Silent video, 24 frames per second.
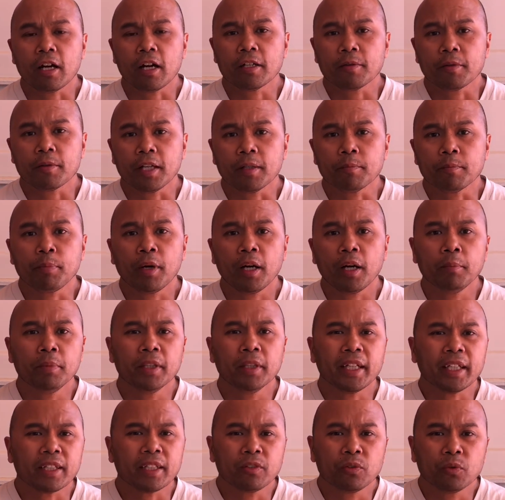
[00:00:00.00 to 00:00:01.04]
in
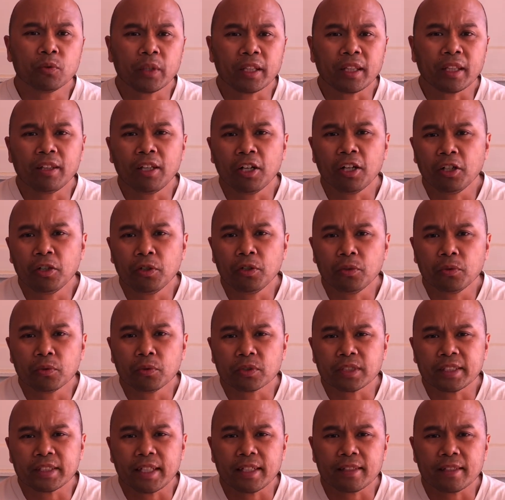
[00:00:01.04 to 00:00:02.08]
public with no
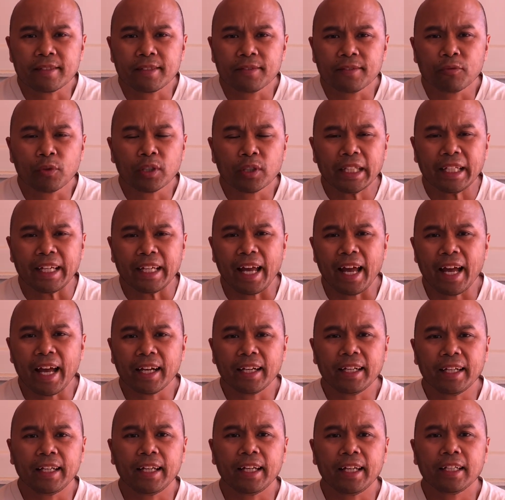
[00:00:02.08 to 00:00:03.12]
sense of really
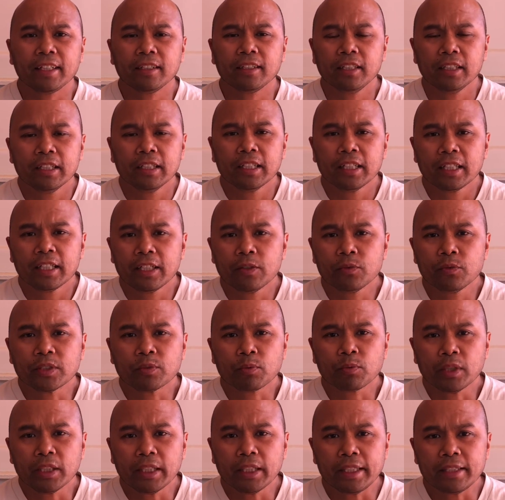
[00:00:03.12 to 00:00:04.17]
editing. It was
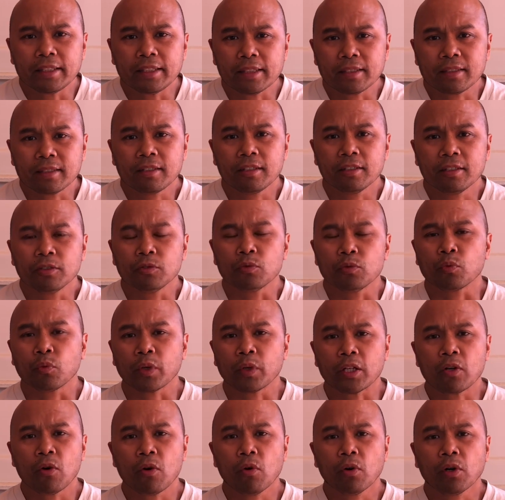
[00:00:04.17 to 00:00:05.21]
really just to
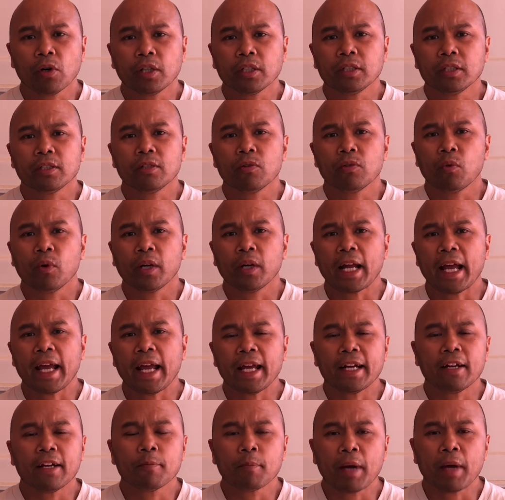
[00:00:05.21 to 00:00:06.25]
record what I
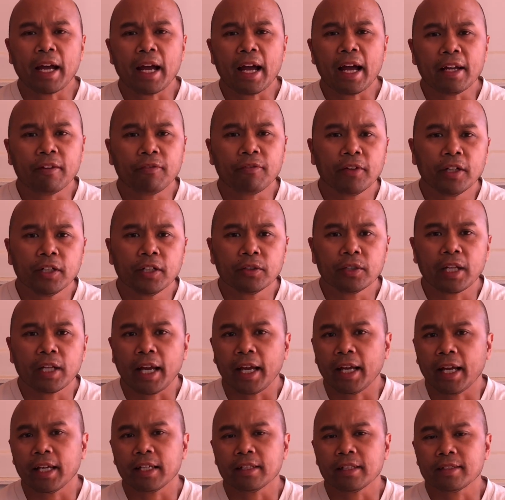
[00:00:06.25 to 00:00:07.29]
had on my iPhone
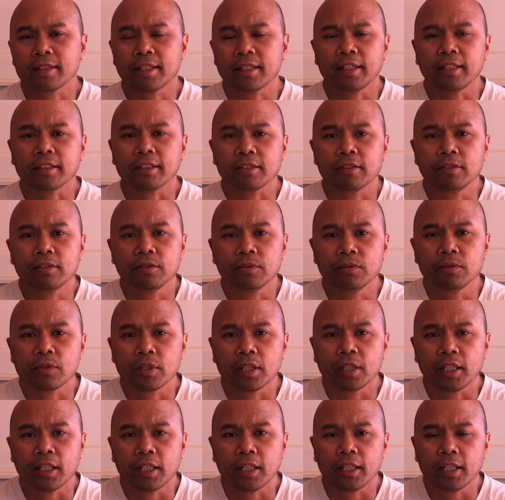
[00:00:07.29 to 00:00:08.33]
and send it to
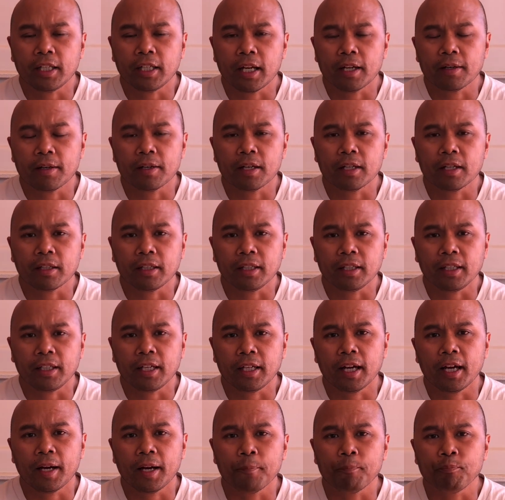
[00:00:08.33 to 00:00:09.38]

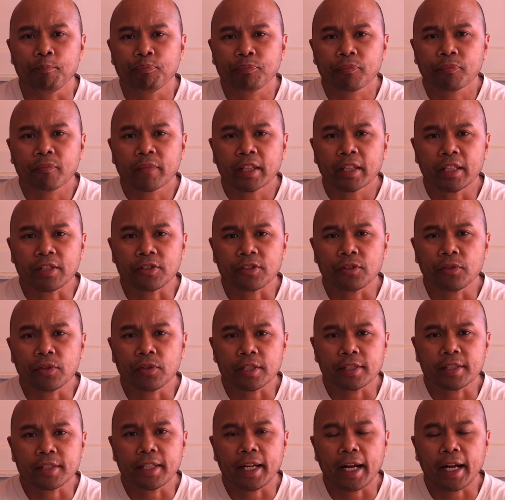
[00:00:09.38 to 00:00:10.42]
the
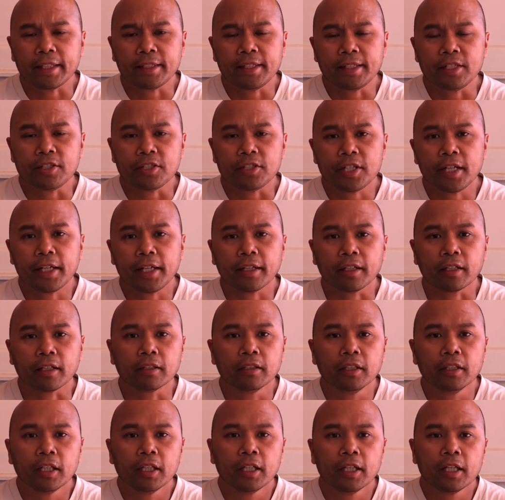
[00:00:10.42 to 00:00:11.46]
students that I teach here.
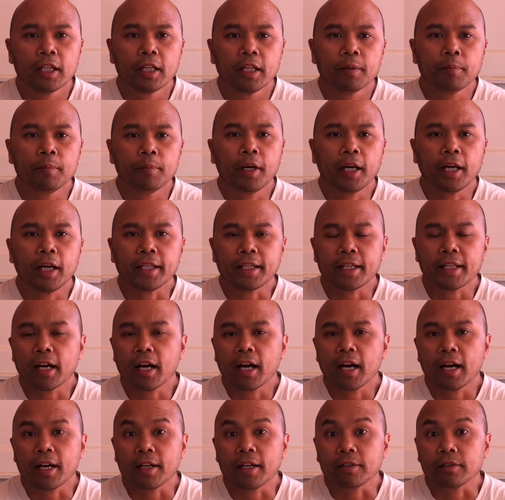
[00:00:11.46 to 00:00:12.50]
But
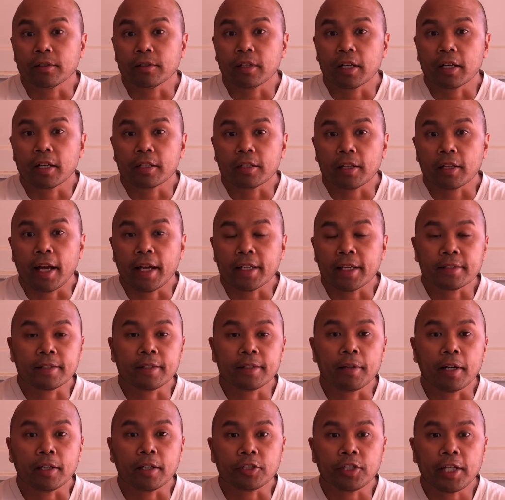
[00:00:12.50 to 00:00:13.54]
as
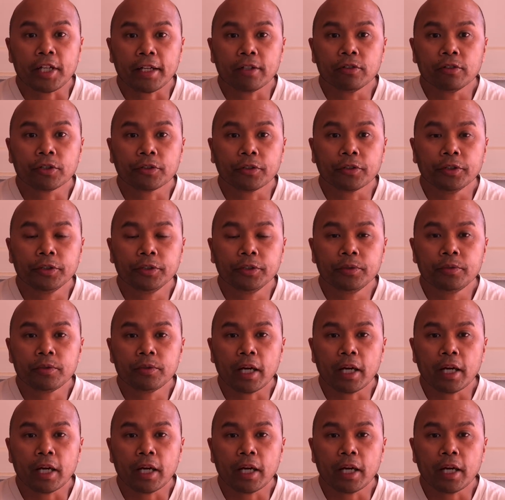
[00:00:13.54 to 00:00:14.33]
the channel grew, I